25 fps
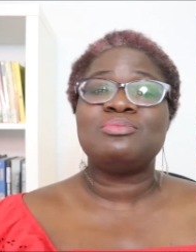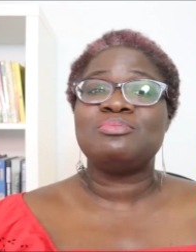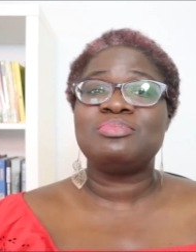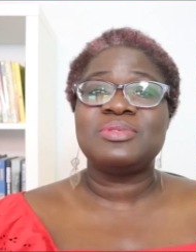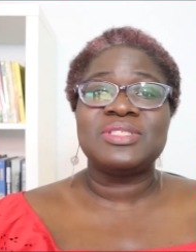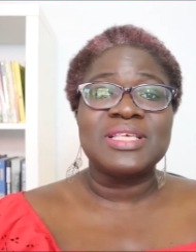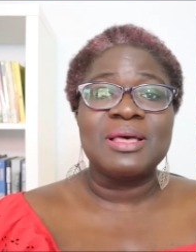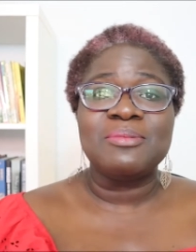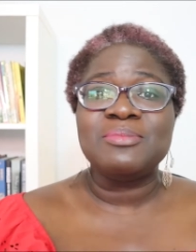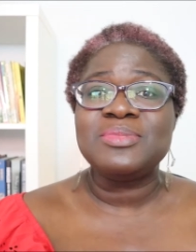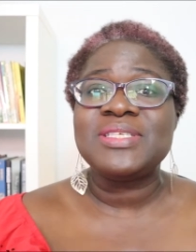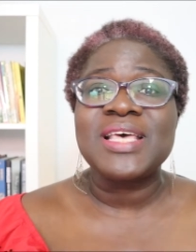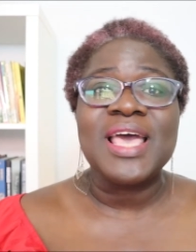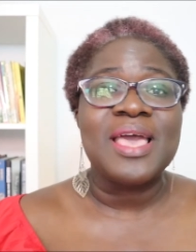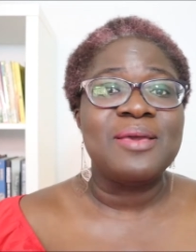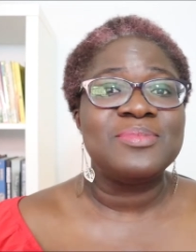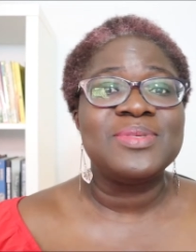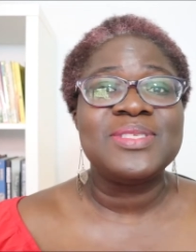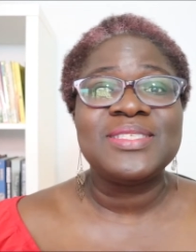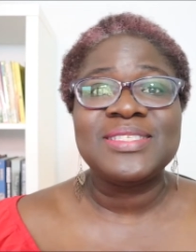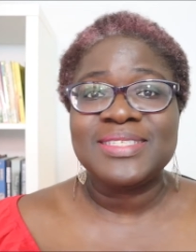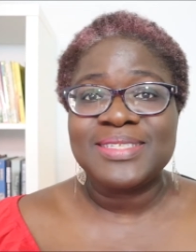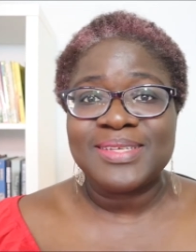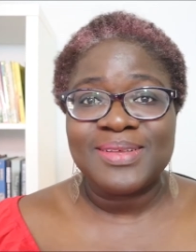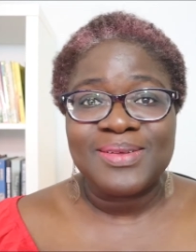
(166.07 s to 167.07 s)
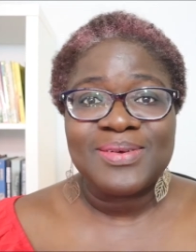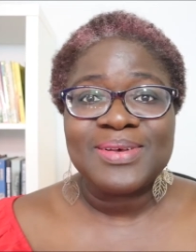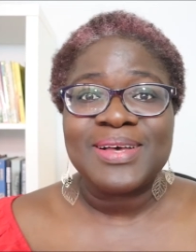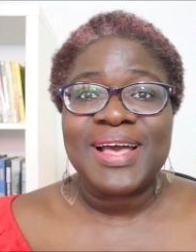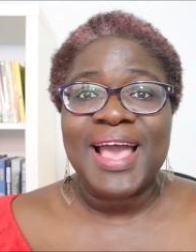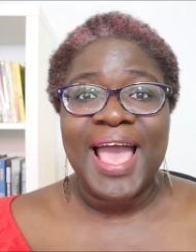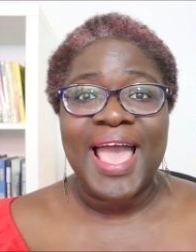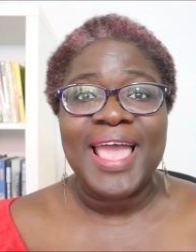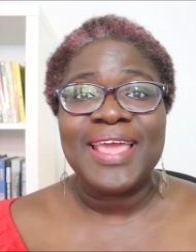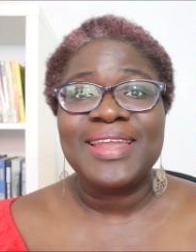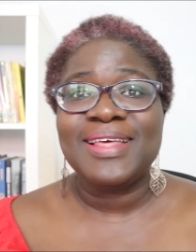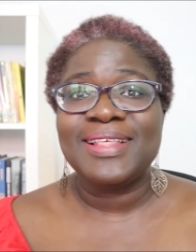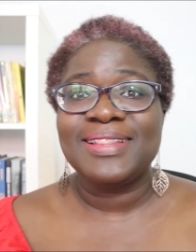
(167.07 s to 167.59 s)
sometimes still
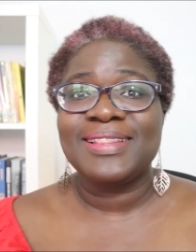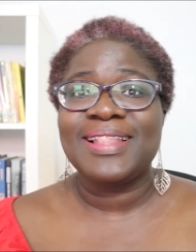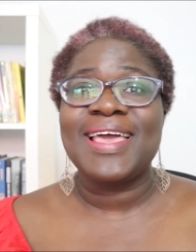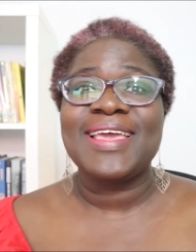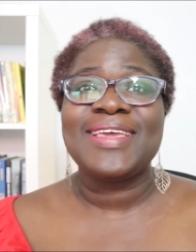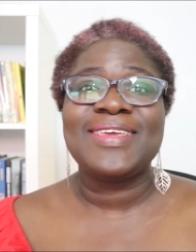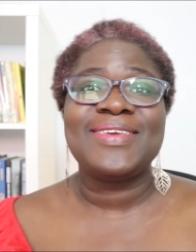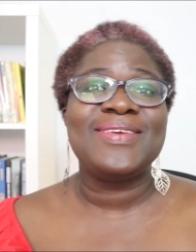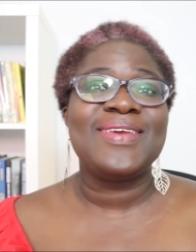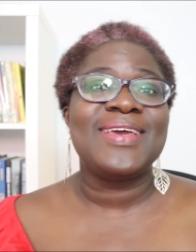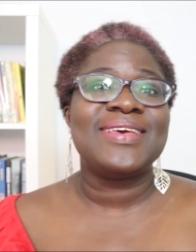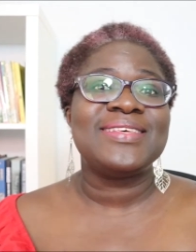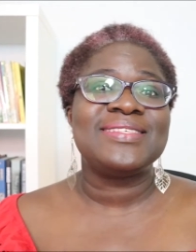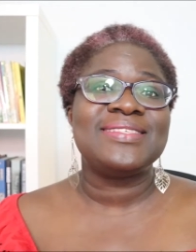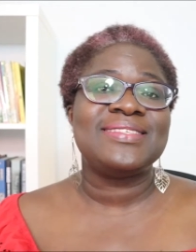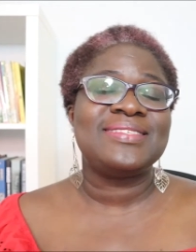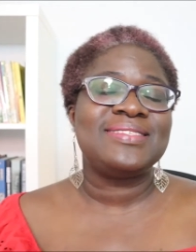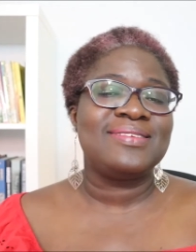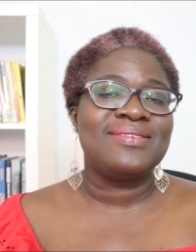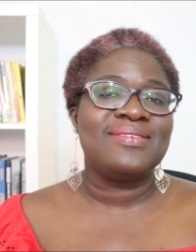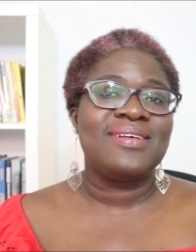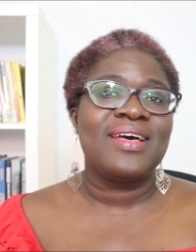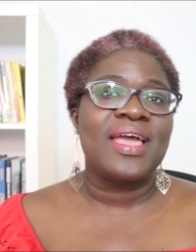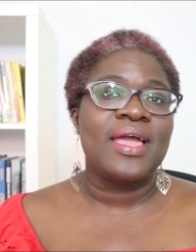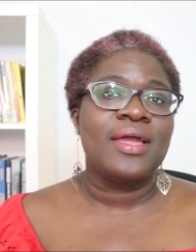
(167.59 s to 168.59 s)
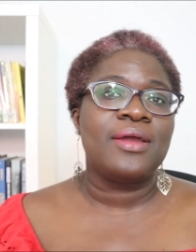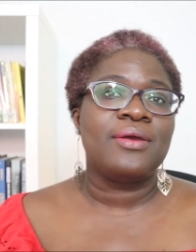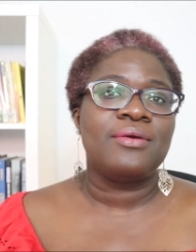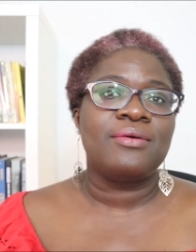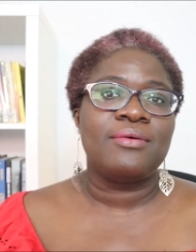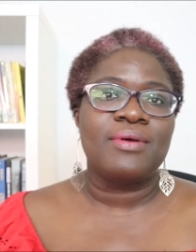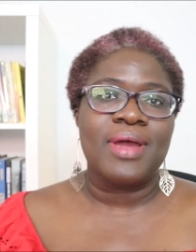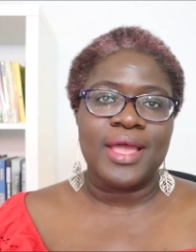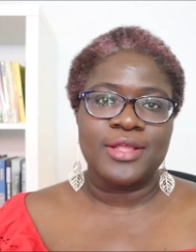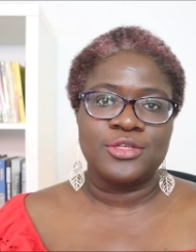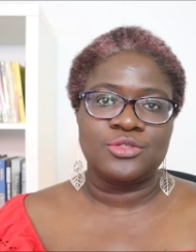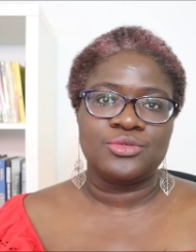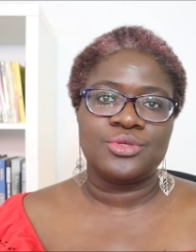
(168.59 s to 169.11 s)
kind of like you're still a
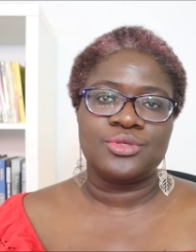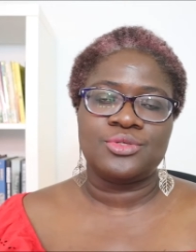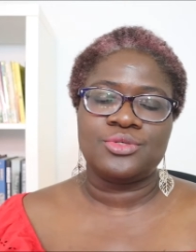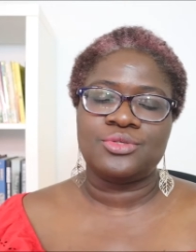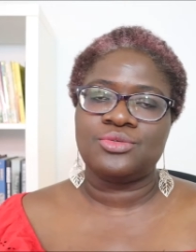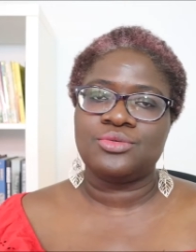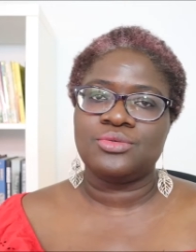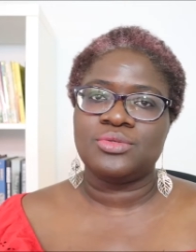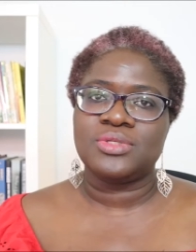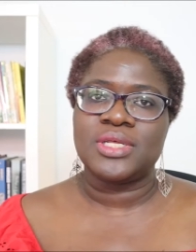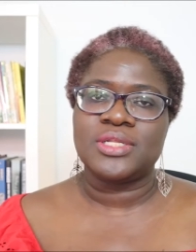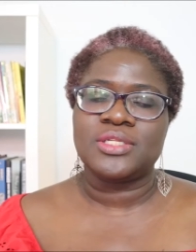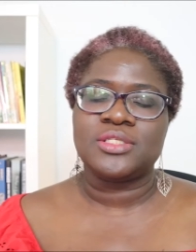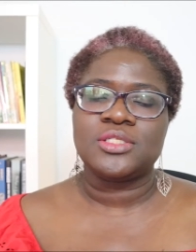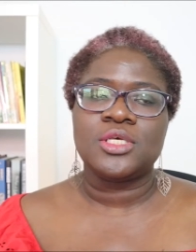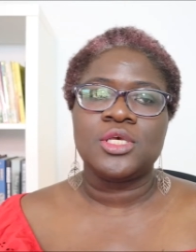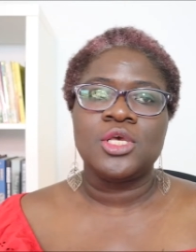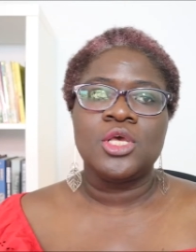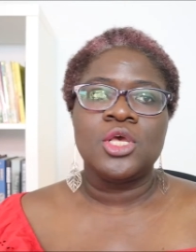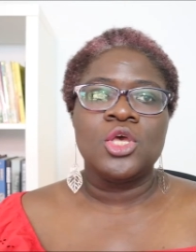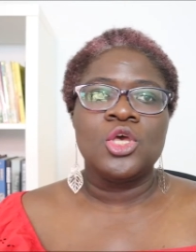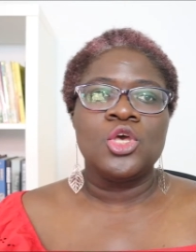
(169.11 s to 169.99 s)
graduate student.